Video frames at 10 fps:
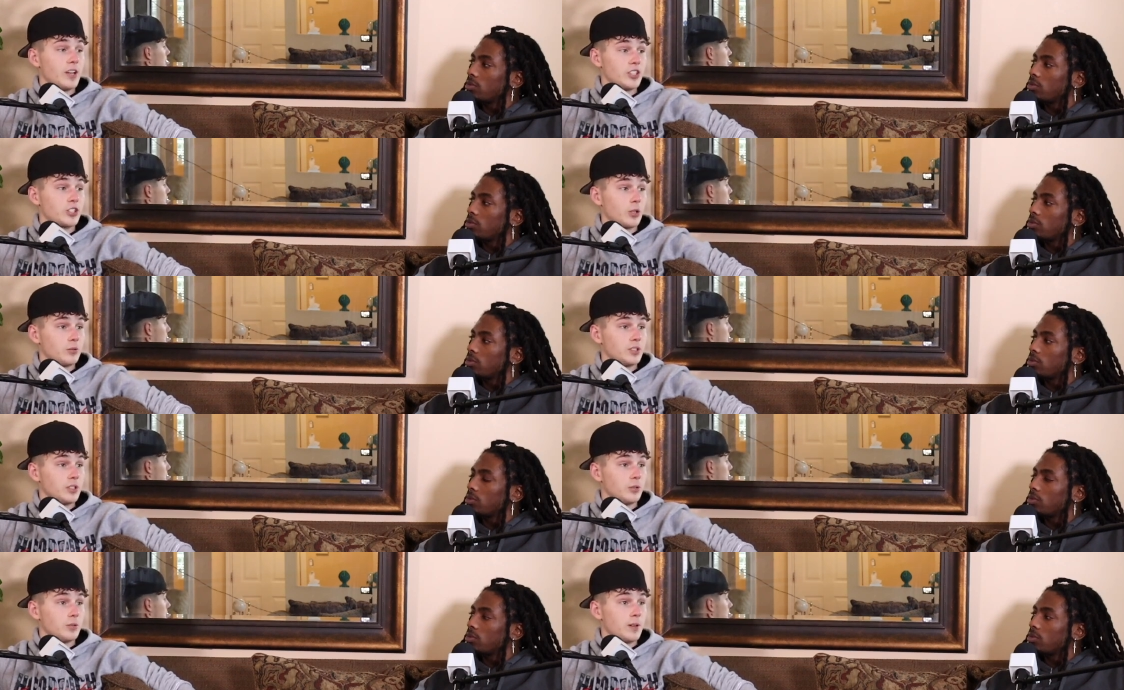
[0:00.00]
Speaker 1: way it shows
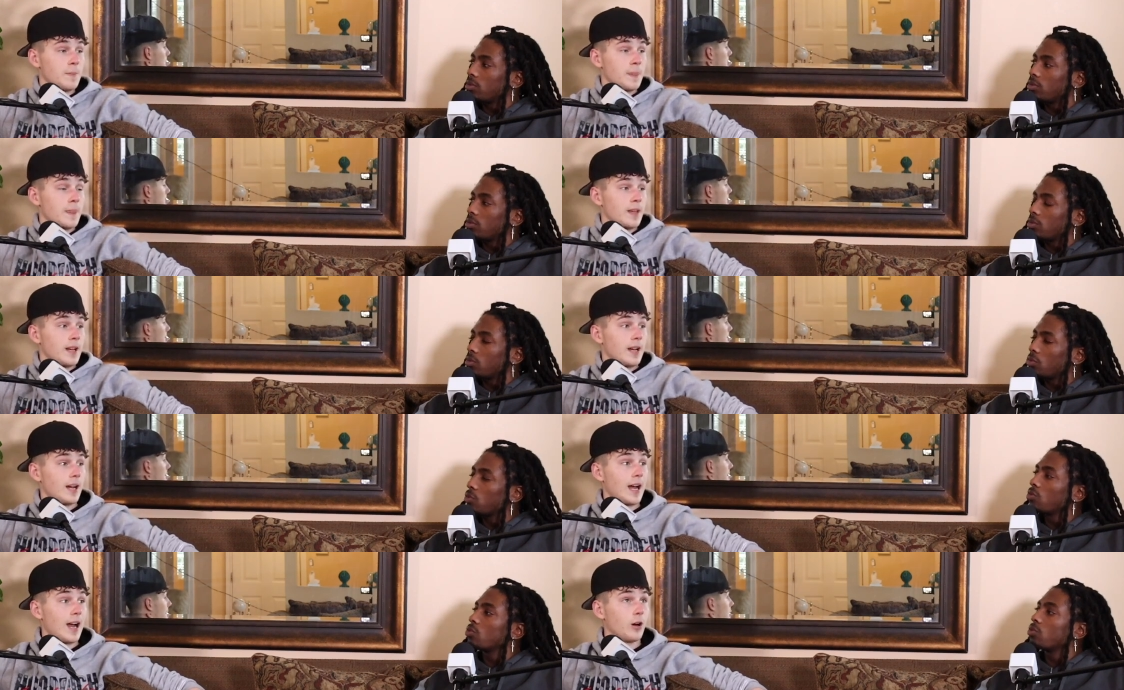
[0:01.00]
you
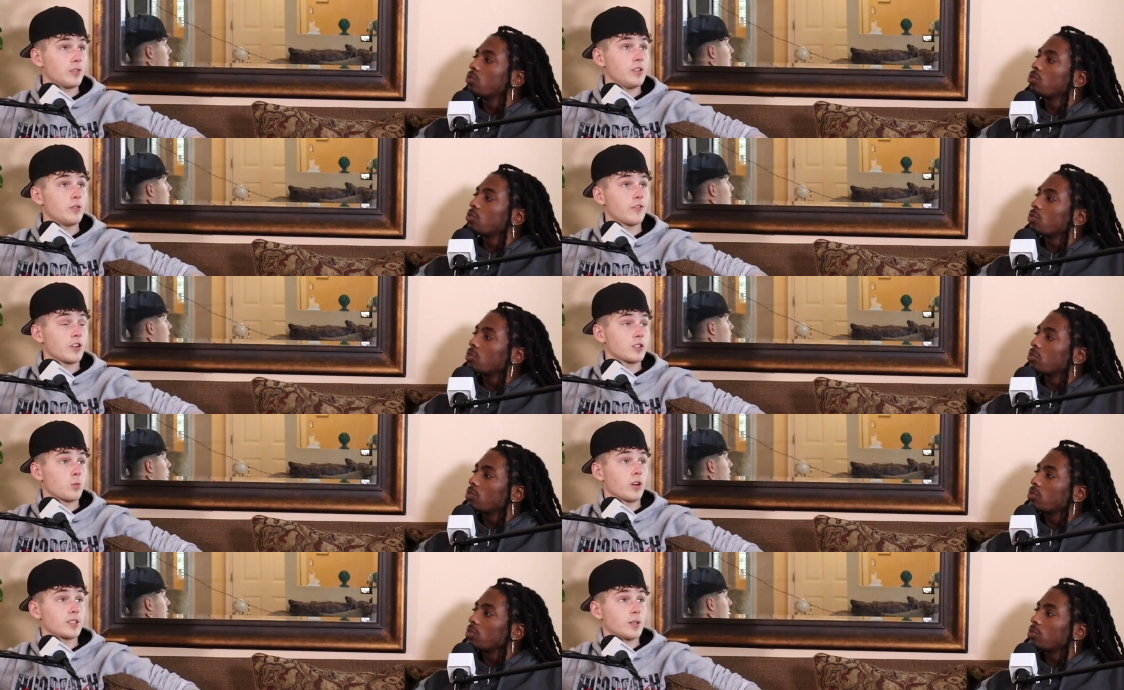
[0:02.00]
how the
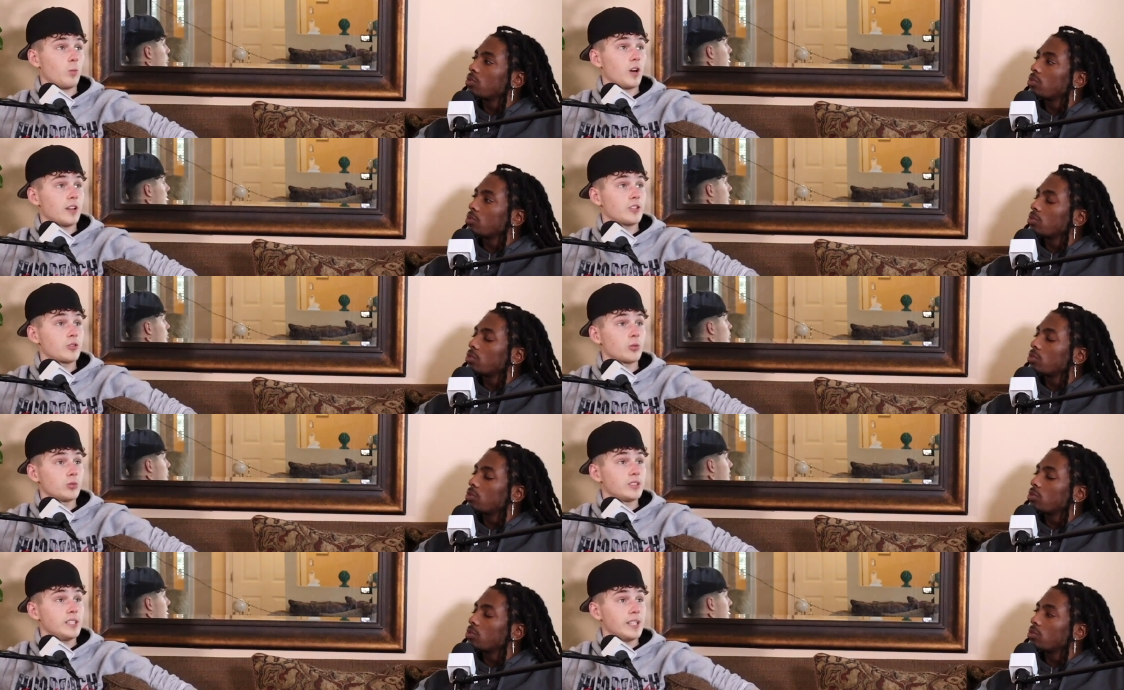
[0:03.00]
universe works and what it
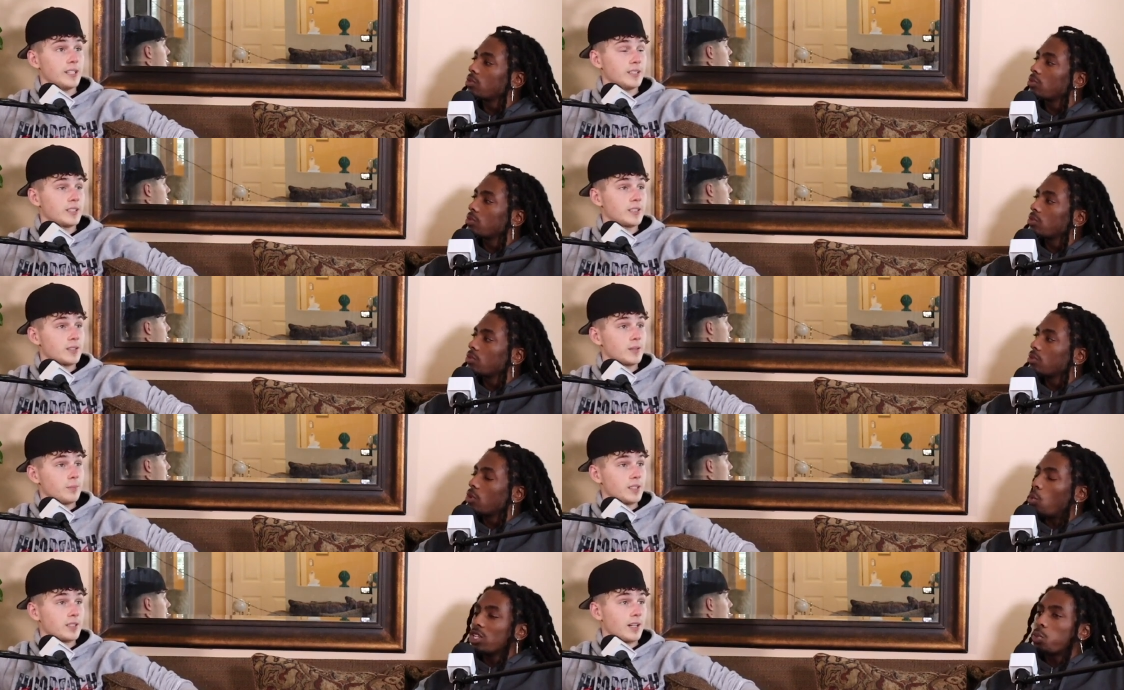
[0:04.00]
truly is.
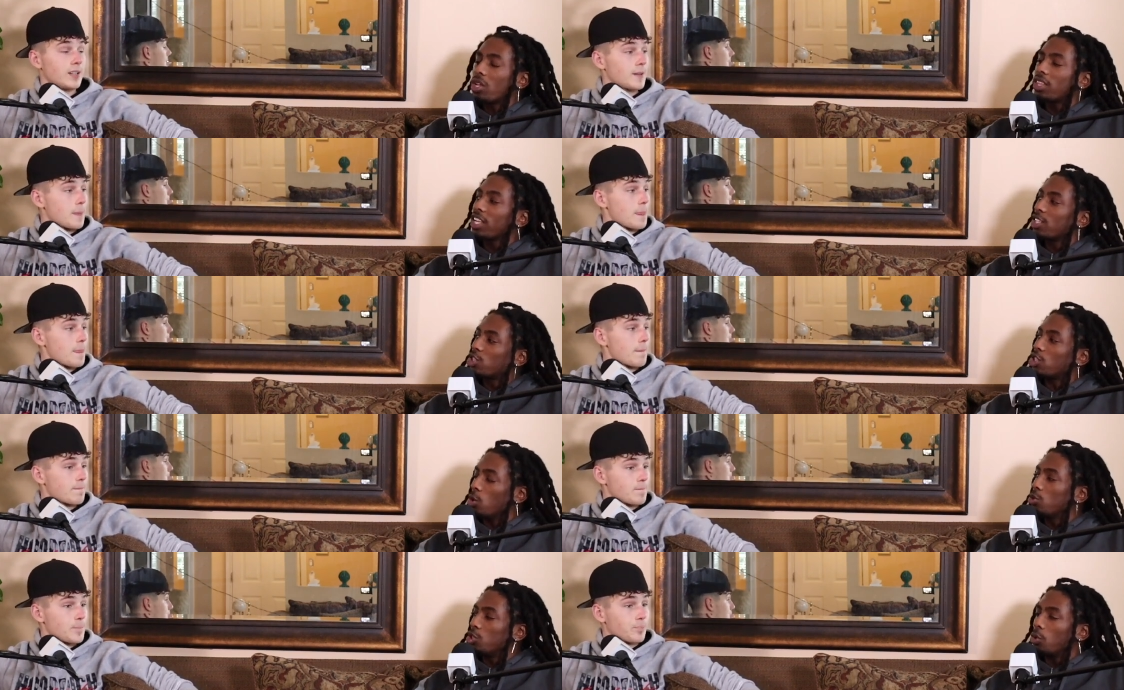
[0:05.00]
Besides. What's one thing it
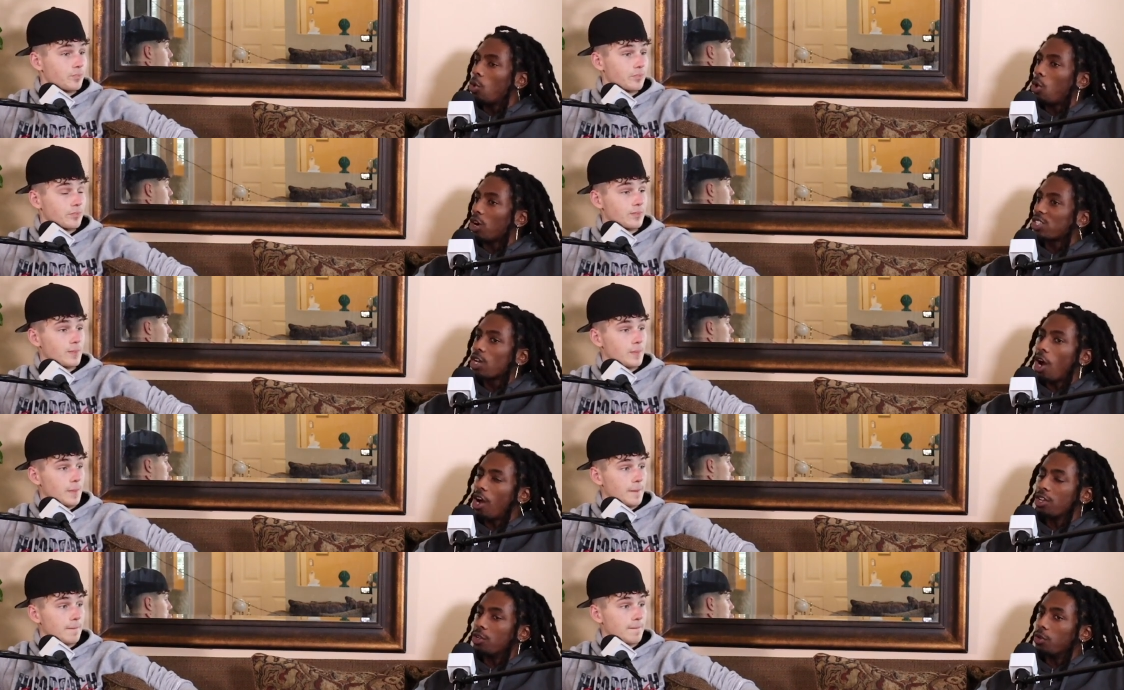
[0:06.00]
showed
Speaker 2: you or
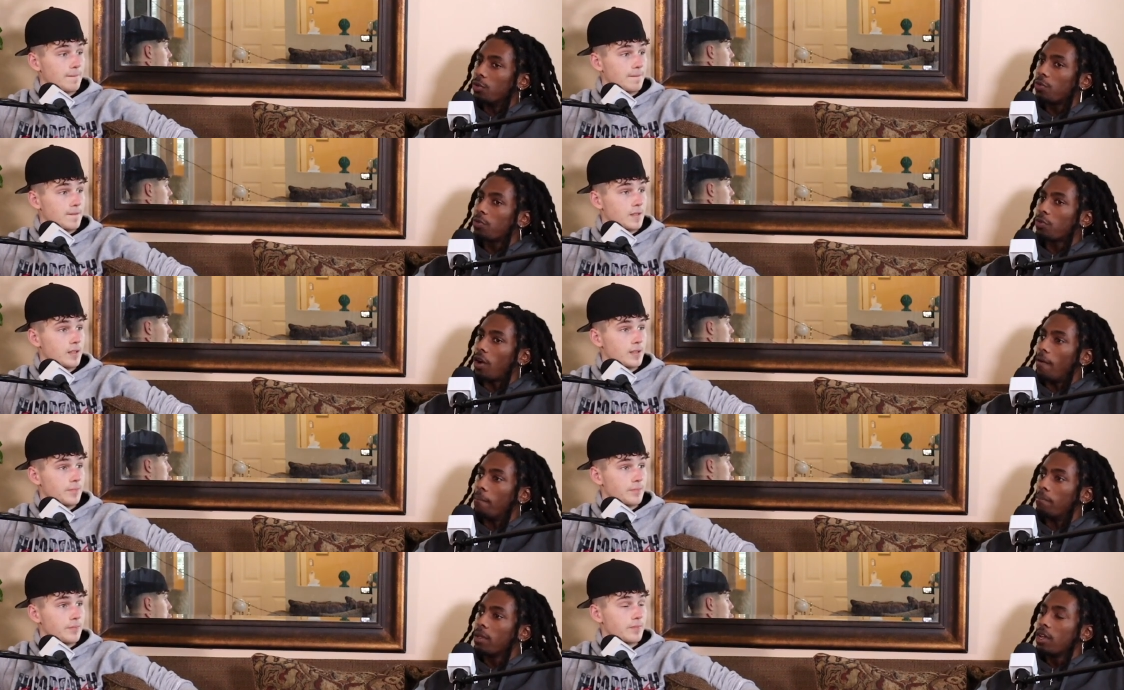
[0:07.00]
taught you
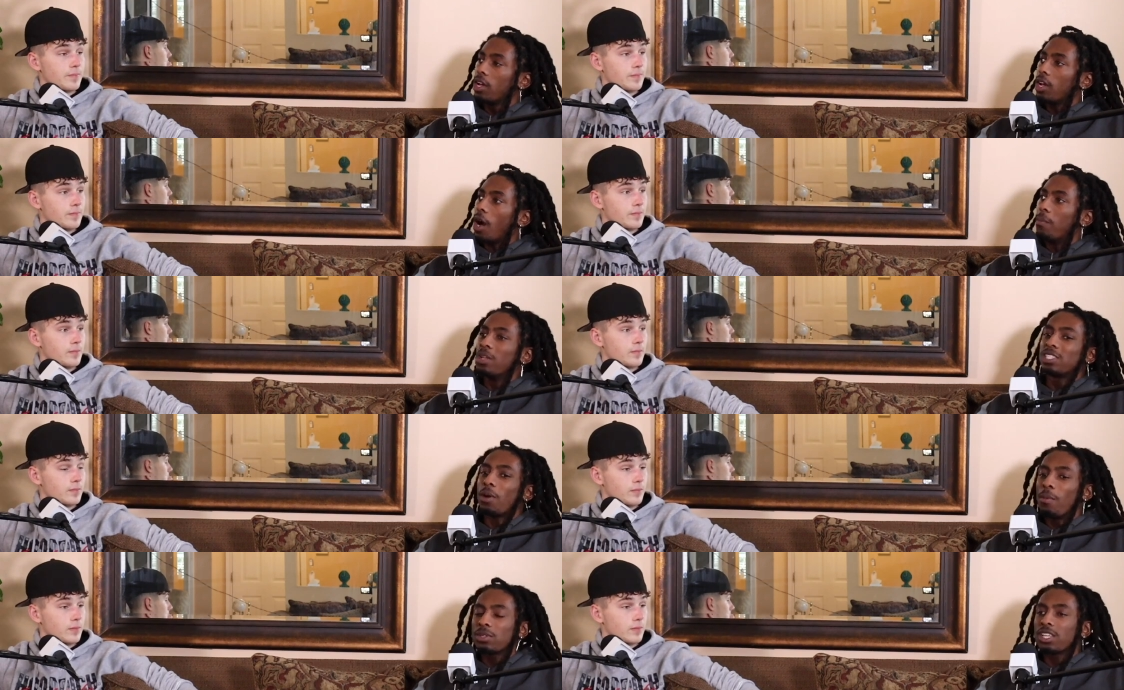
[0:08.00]
from? A, it's
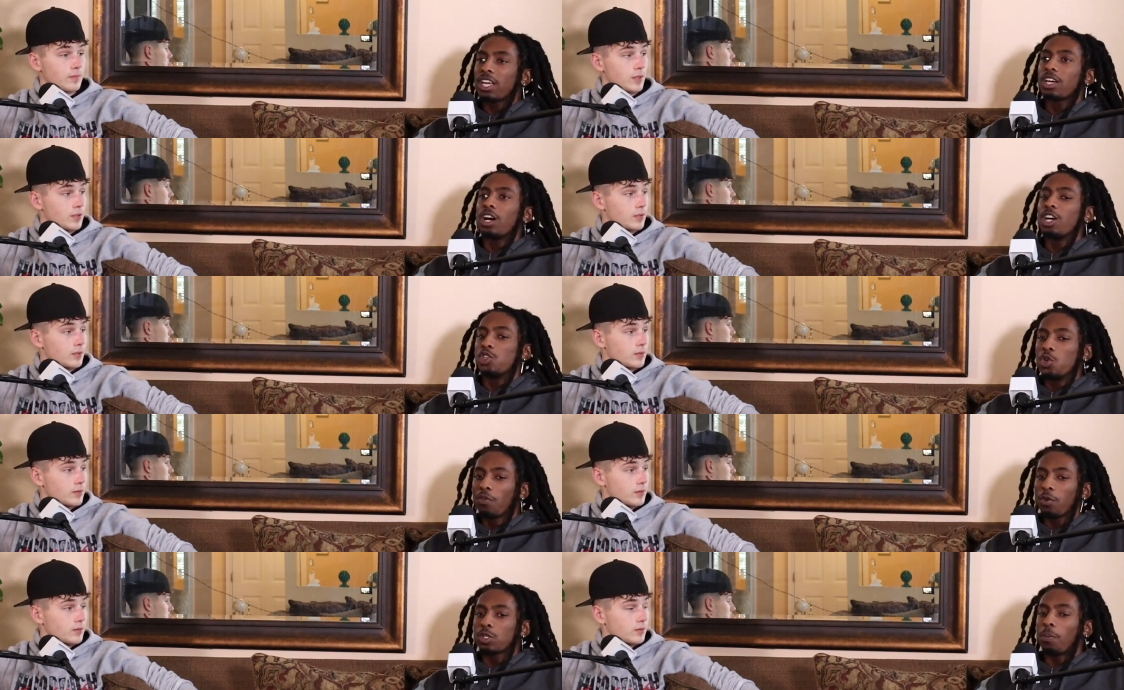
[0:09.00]
almost like a
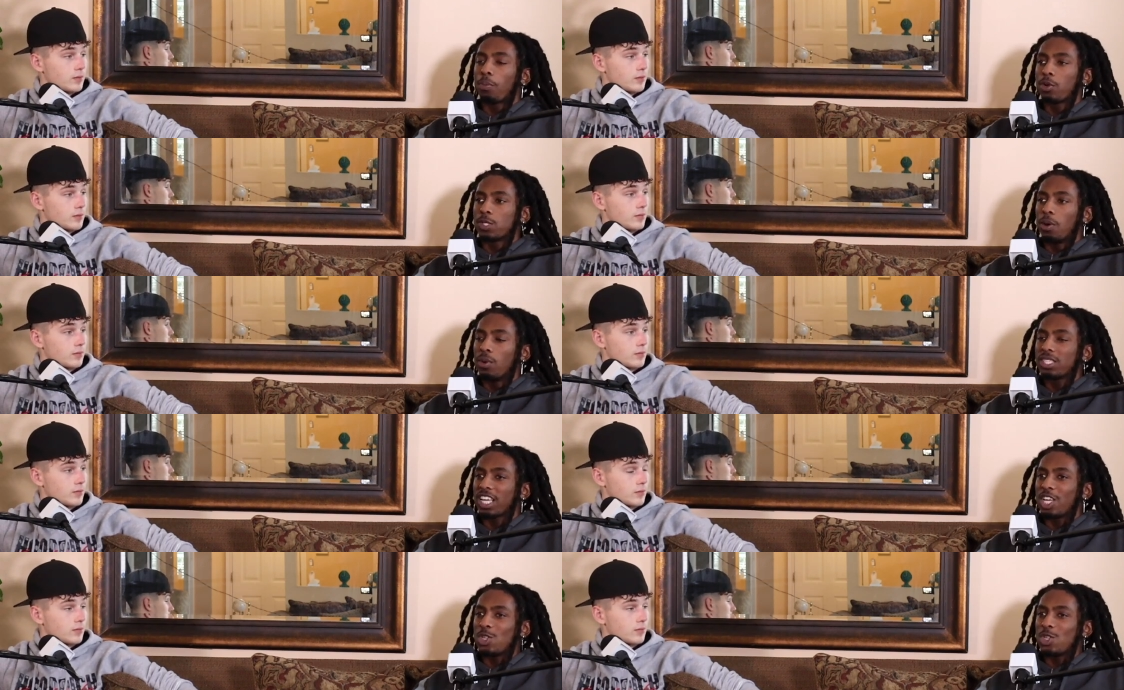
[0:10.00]
universal principle. What's like a